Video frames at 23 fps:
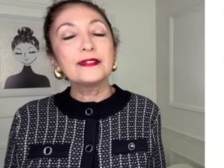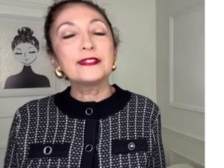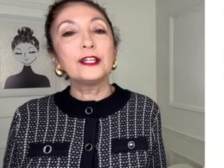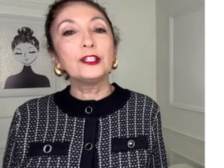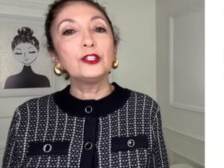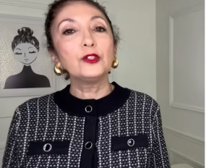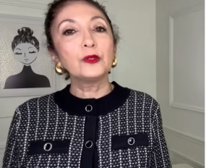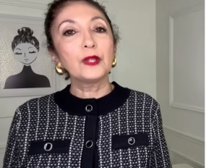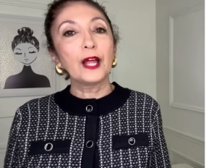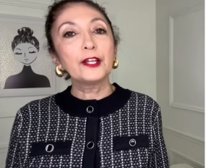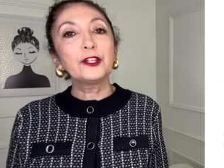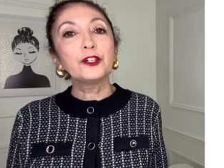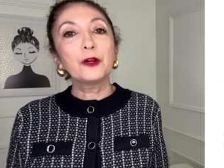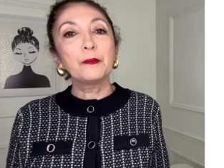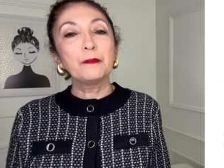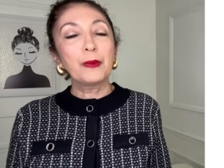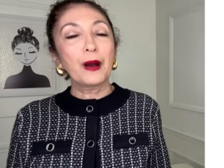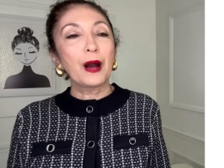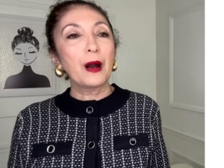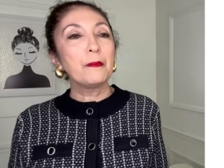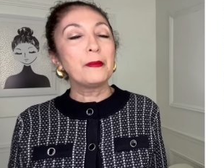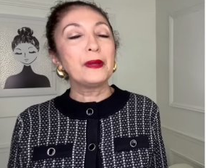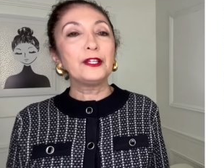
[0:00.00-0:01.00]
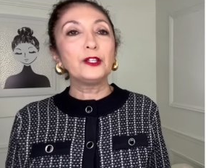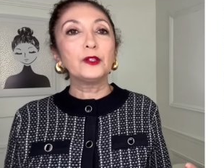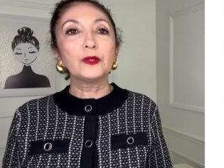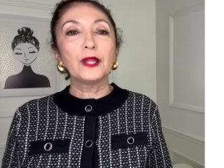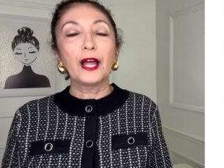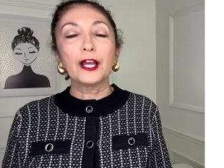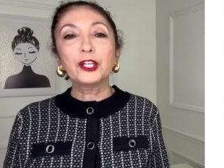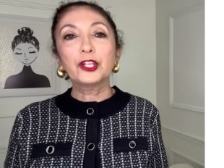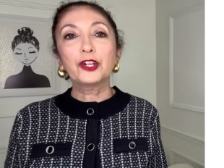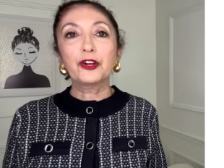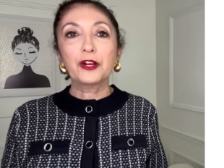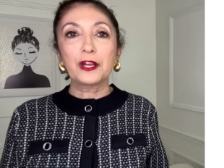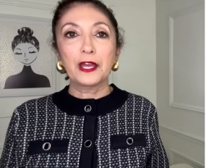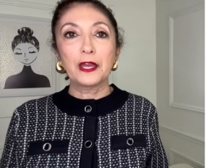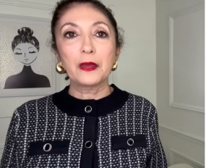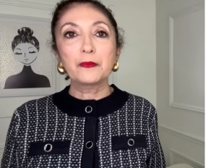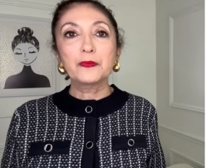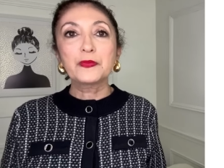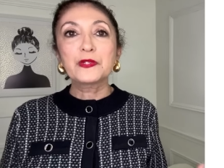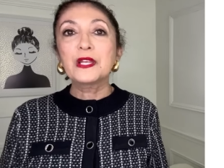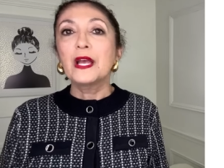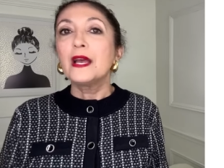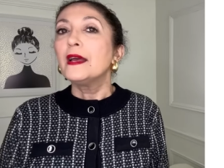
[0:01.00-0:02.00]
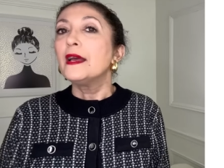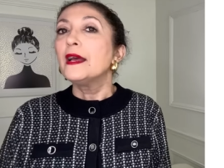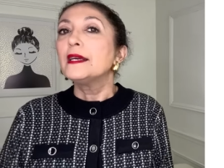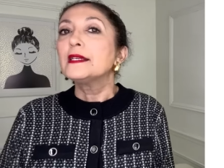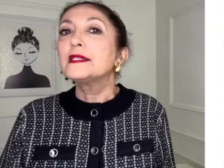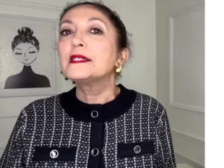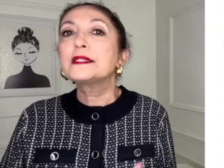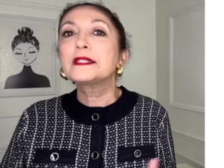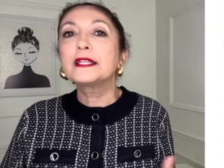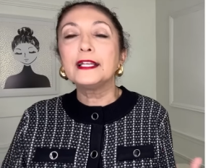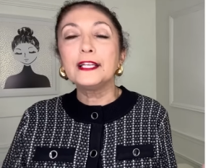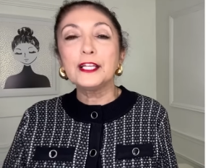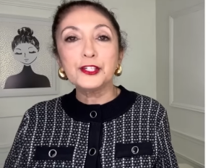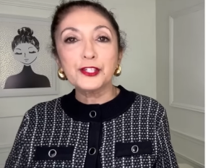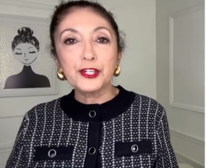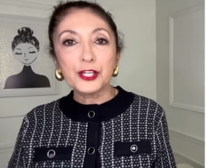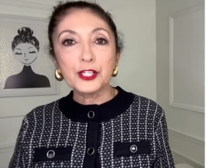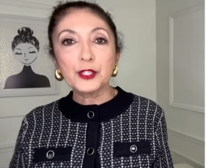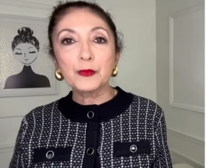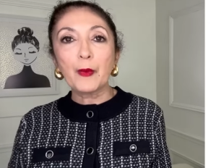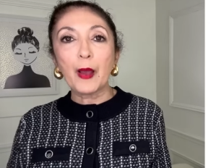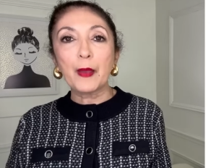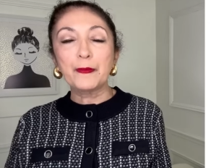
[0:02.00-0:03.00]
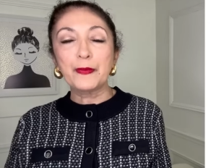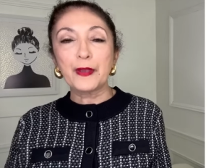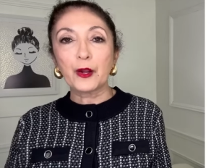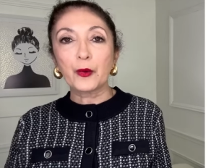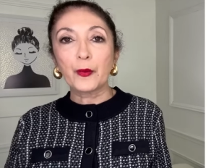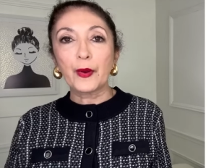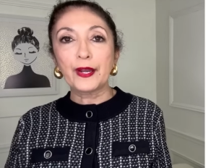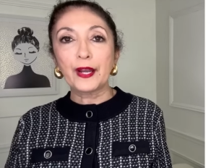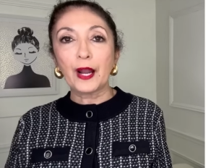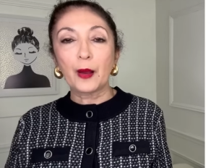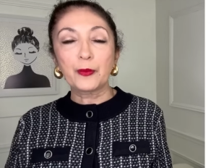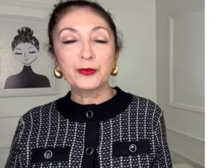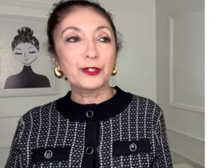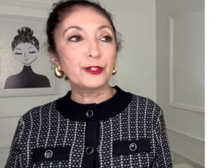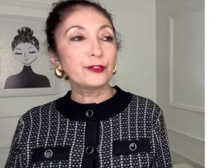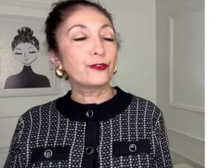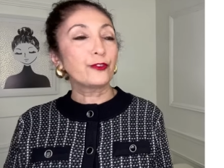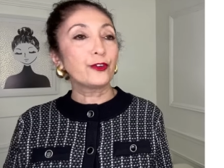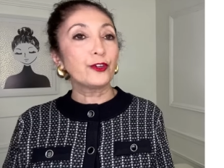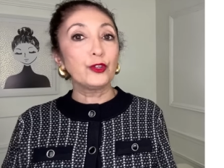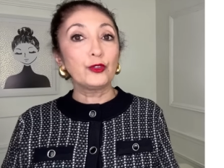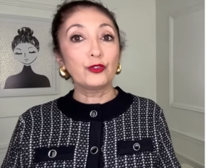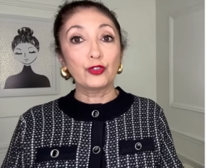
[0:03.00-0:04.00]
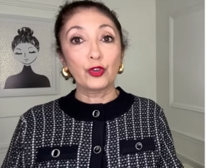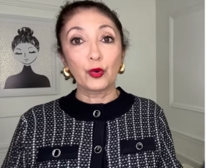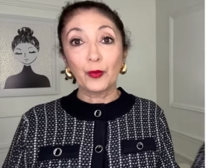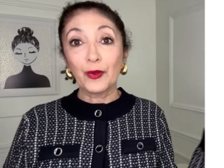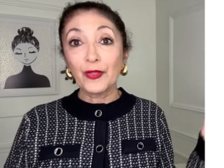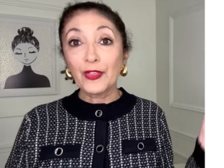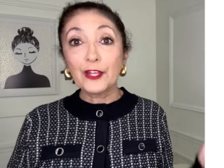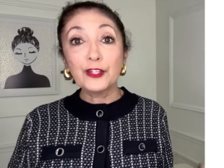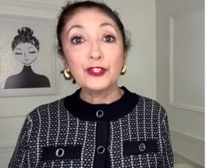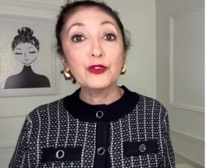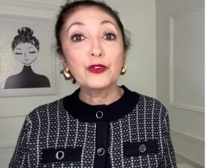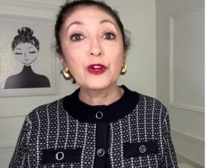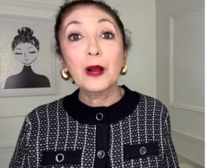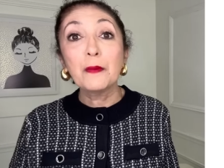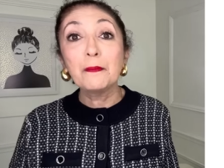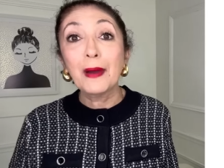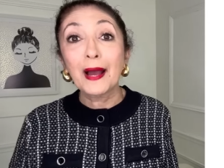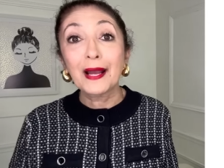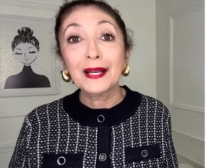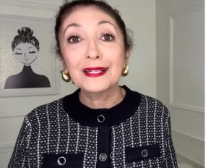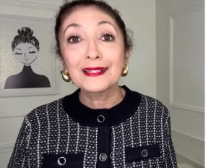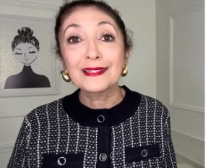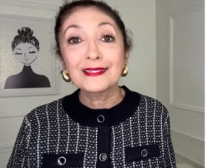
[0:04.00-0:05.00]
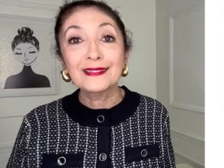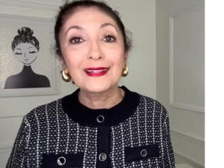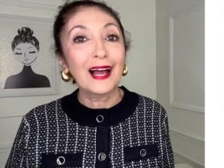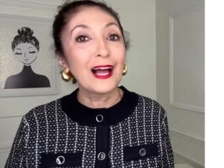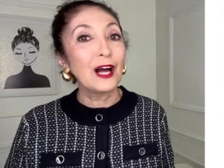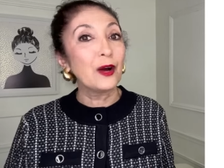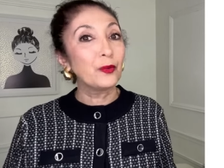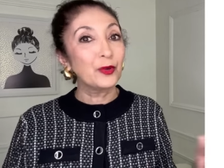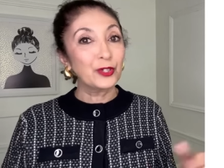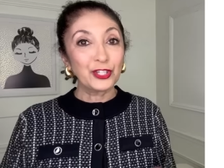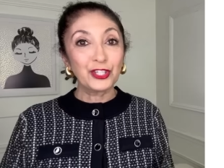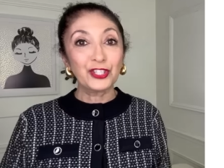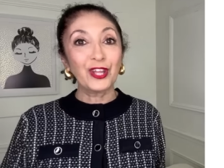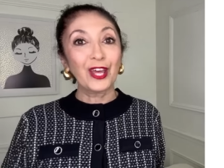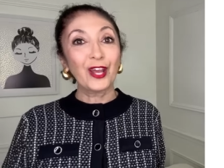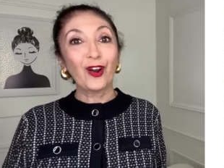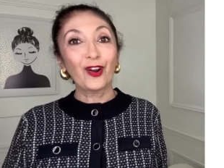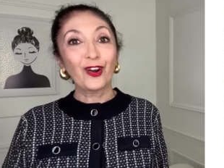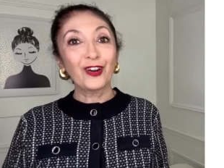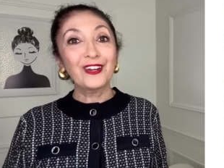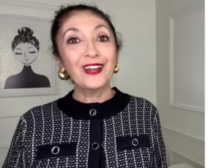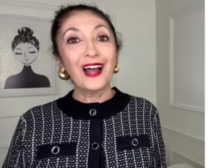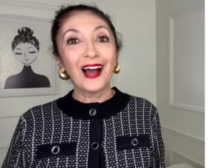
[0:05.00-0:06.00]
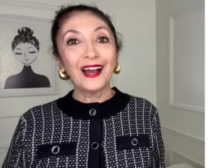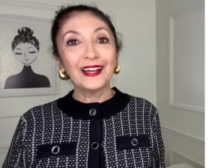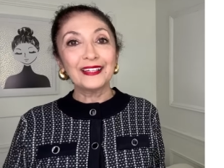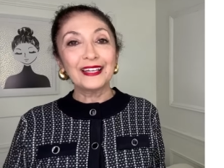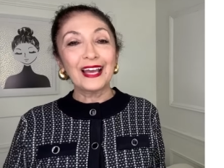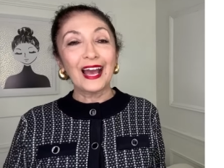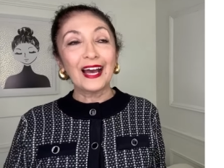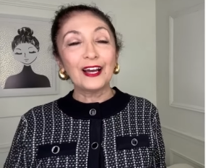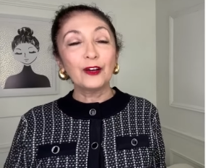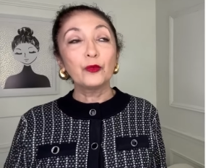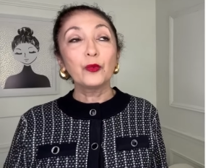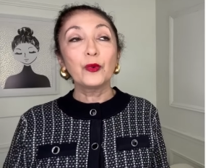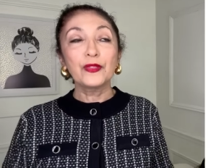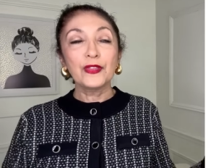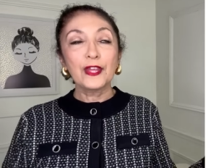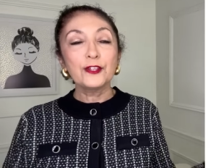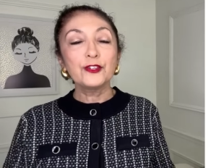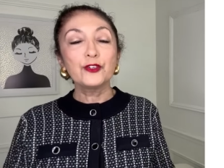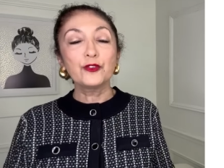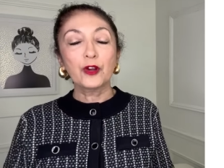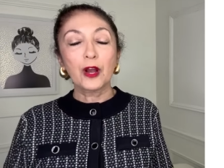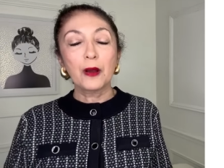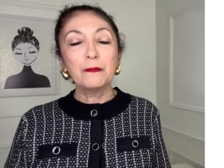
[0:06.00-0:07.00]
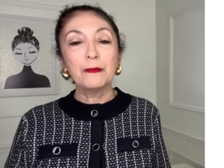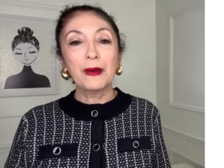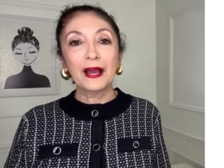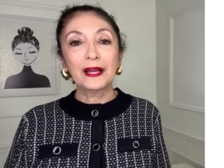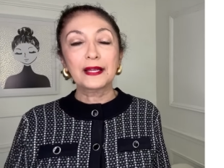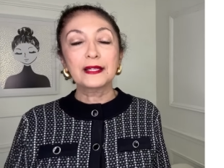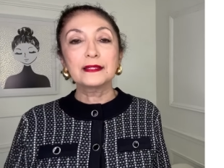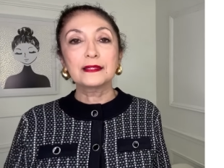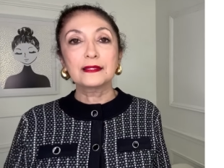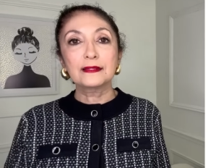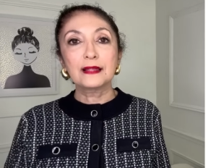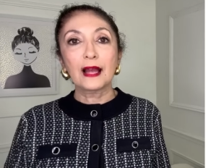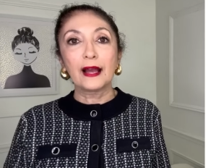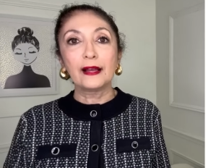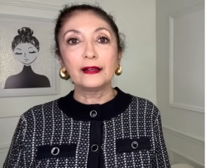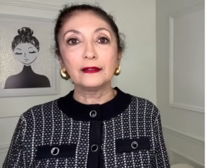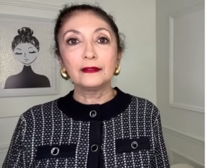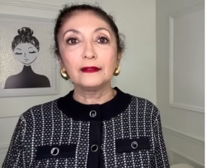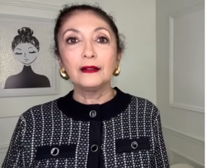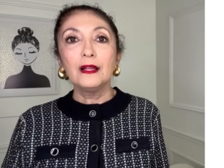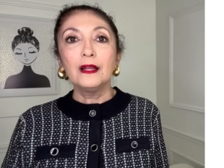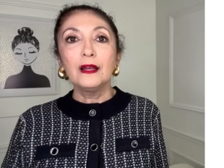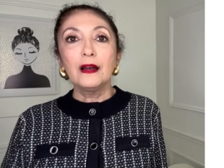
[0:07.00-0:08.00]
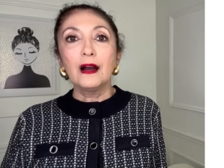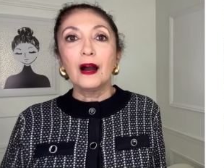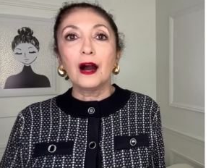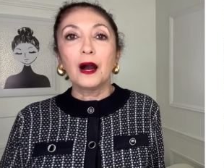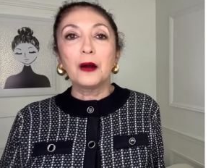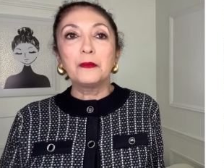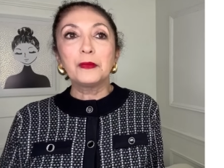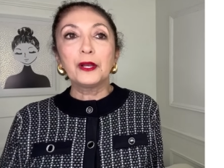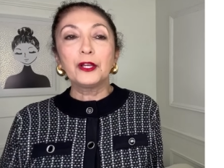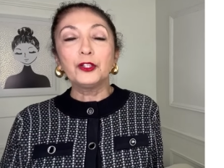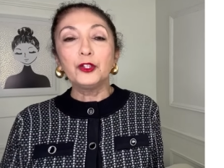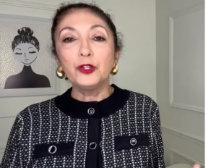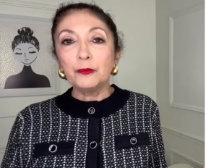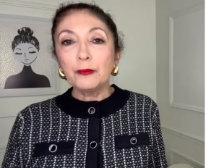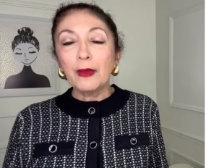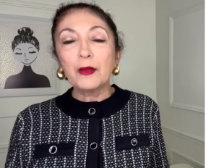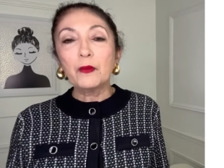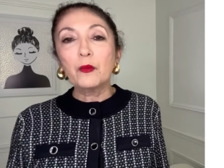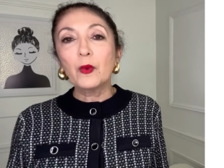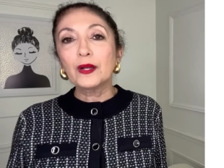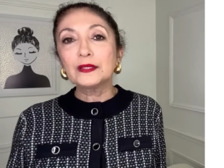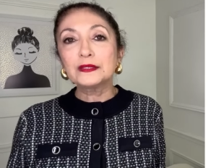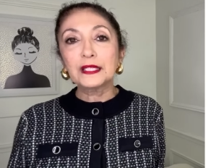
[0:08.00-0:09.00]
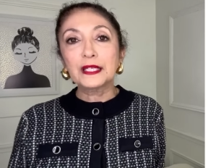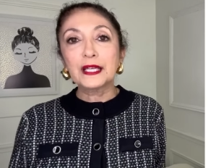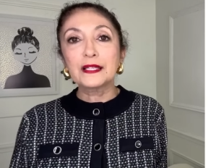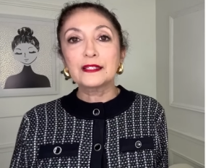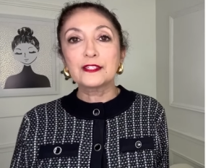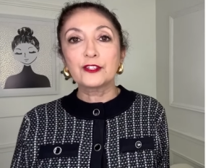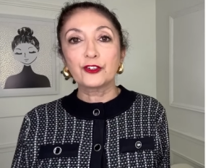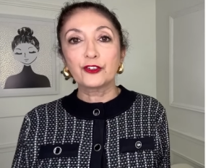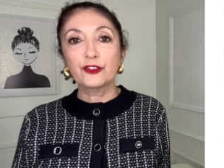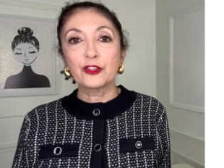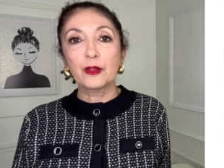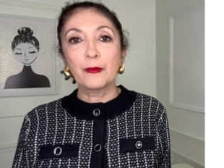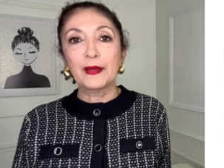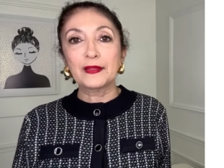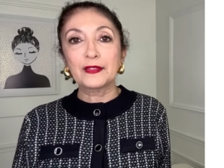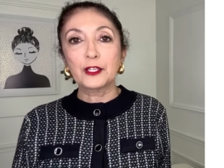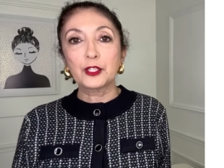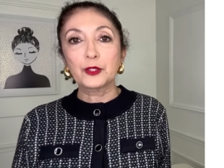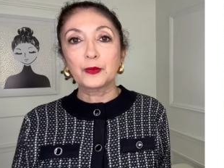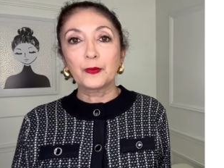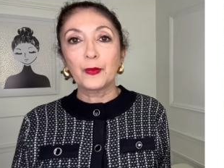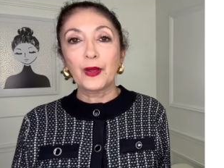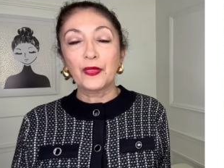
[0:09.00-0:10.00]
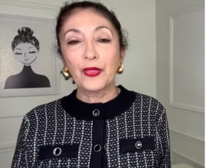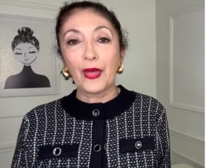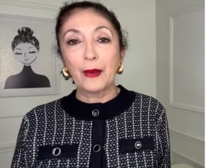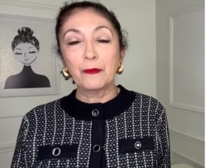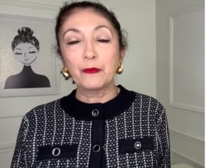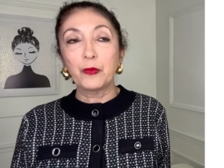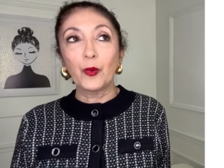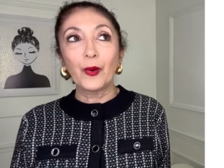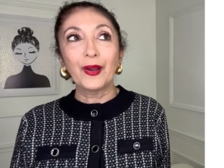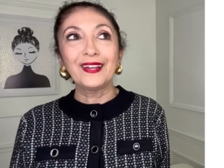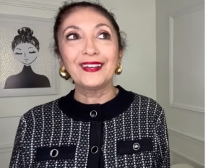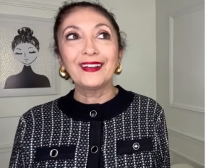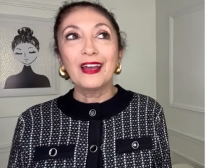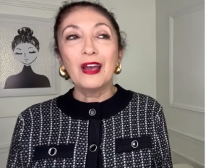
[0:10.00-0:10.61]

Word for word: and you like your bum and you like your hips, skinny jeans might be a great option for you. So when they do come back in style, which they are not yet, when they do come back in style, um, you may want to consider them at this at that point.